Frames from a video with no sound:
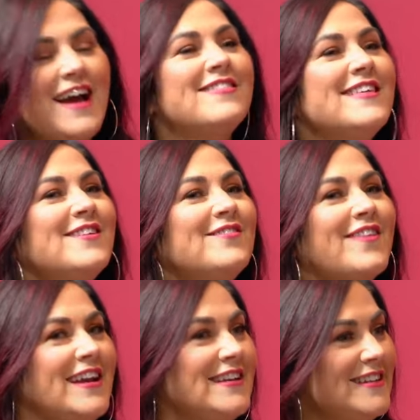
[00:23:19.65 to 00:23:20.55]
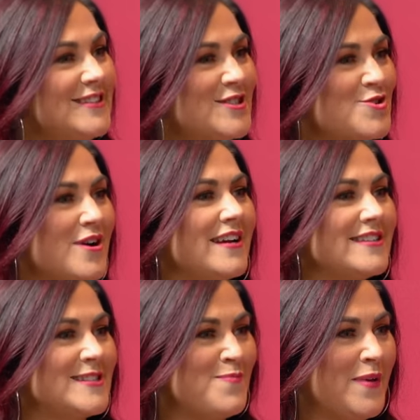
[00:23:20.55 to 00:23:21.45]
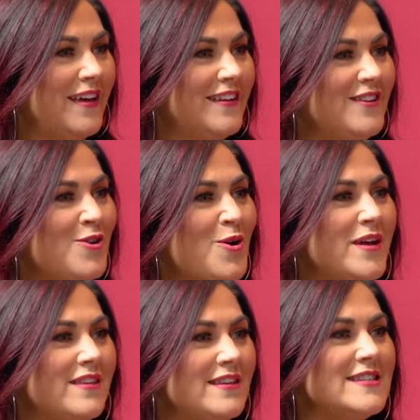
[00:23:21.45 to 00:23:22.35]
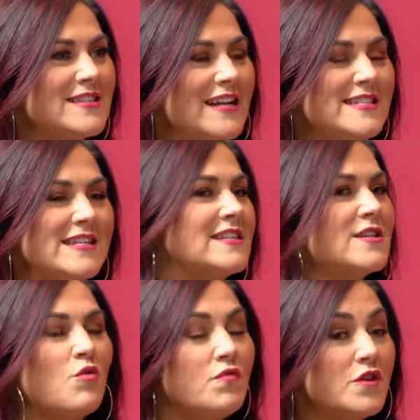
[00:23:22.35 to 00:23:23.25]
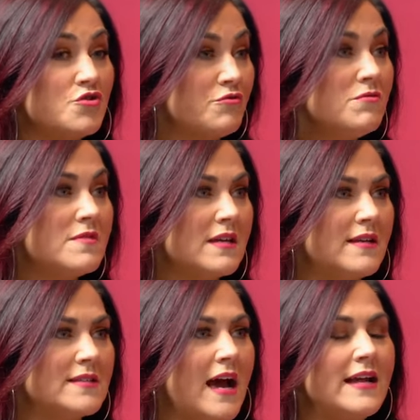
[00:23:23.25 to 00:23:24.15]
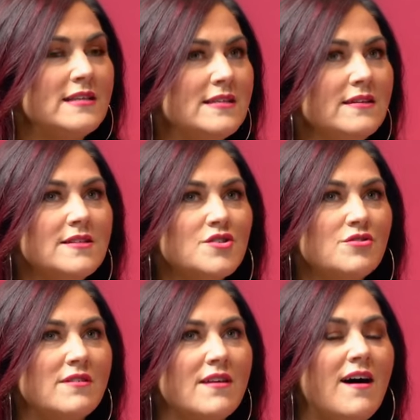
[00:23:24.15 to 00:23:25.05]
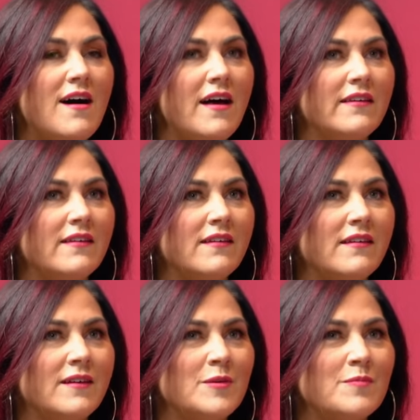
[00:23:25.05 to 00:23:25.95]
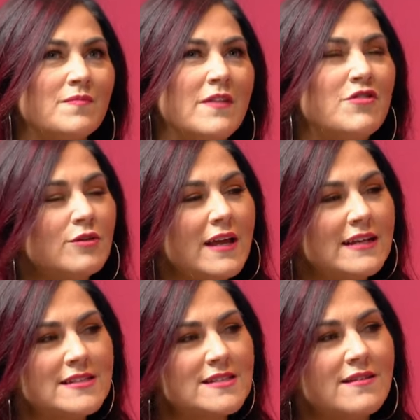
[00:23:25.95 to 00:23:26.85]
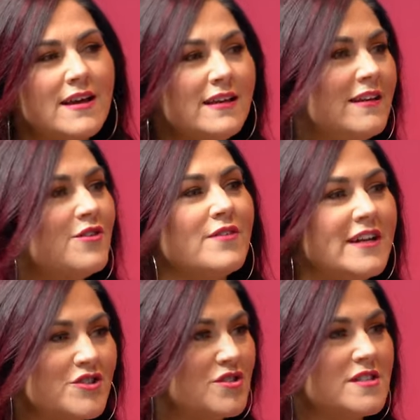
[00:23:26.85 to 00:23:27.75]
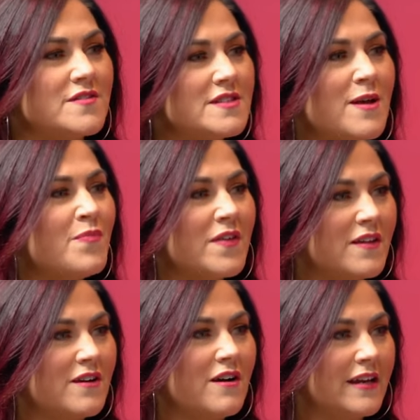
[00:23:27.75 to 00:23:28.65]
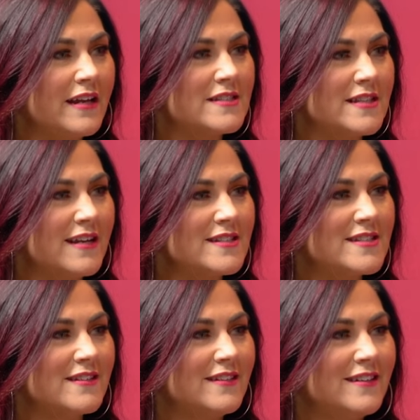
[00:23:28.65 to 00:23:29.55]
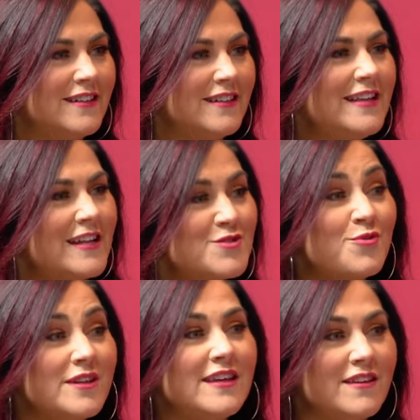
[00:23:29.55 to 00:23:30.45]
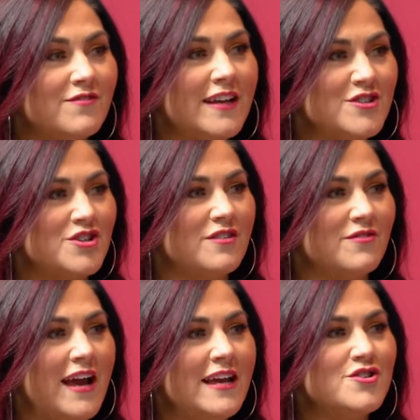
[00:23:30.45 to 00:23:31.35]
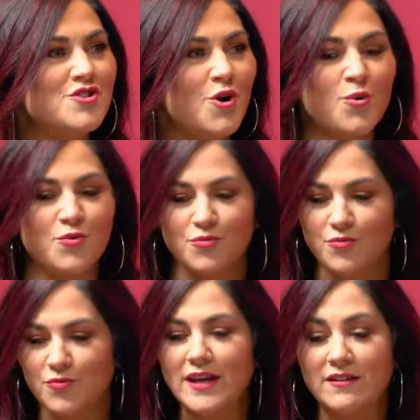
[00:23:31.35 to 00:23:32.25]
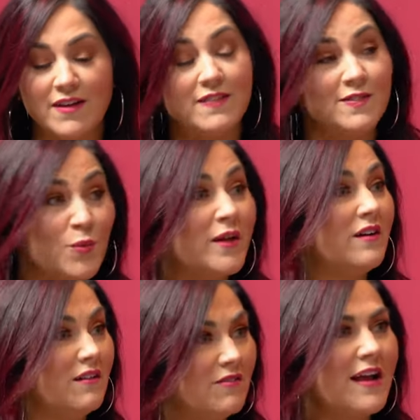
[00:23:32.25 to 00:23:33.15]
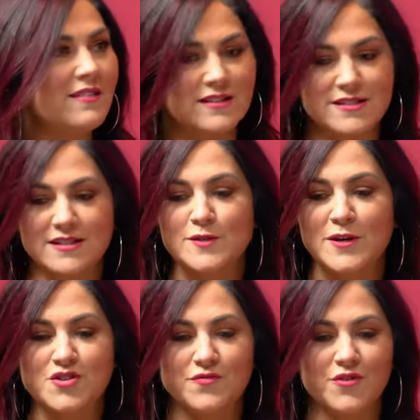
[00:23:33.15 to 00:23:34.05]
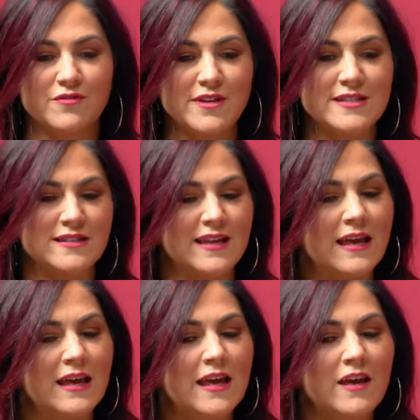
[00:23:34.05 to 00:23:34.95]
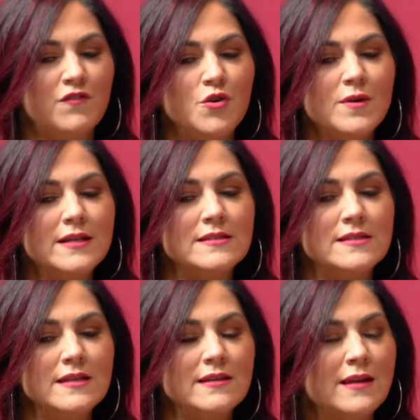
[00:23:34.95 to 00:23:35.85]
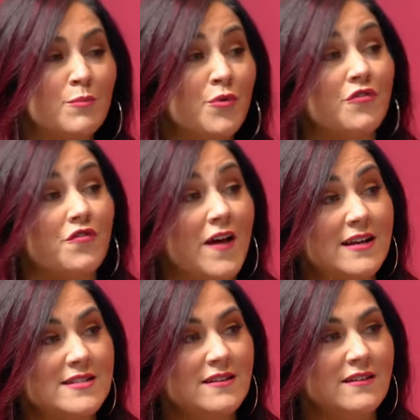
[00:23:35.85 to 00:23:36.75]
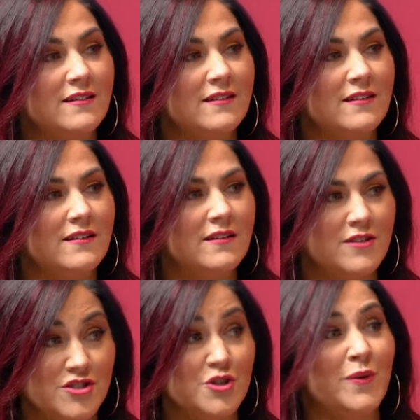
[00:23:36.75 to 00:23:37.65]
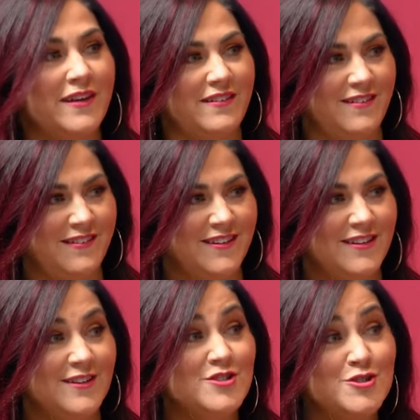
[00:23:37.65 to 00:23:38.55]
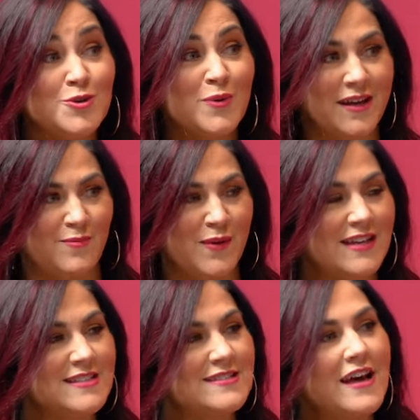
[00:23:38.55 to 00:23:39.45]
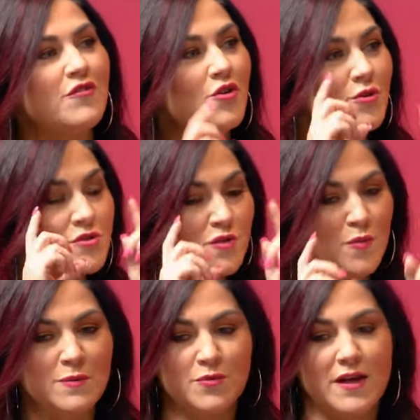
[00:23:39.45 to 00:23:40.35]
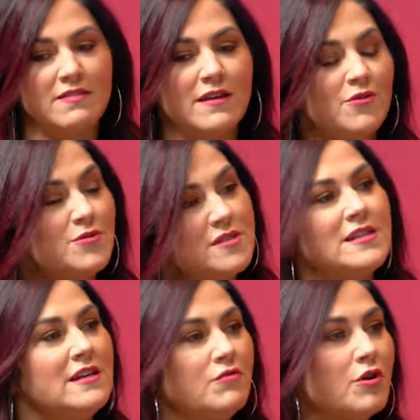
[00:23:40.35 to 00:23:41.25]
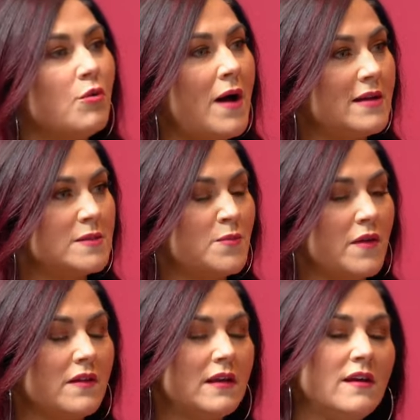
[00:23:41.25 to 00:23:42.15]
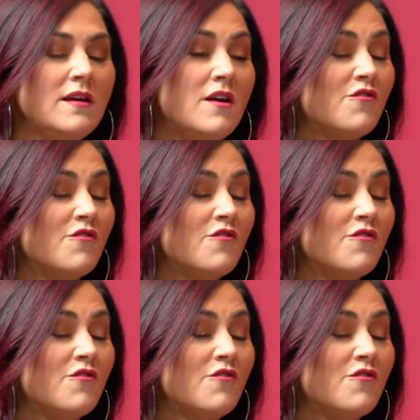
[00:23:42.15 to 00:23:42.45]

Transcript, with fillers: I think lightning strikes a bit, yeah. you know, in these ideas. The truth is, ideas are not, they're like slight iterations of something that already exists. That's really invention, right? Don't yeah. reinvent the wheel, right? That's an expression for a reason. Like, if you can see it and perfect it, yeah. do it yeah. do it because that those are the people I think who see real possibility.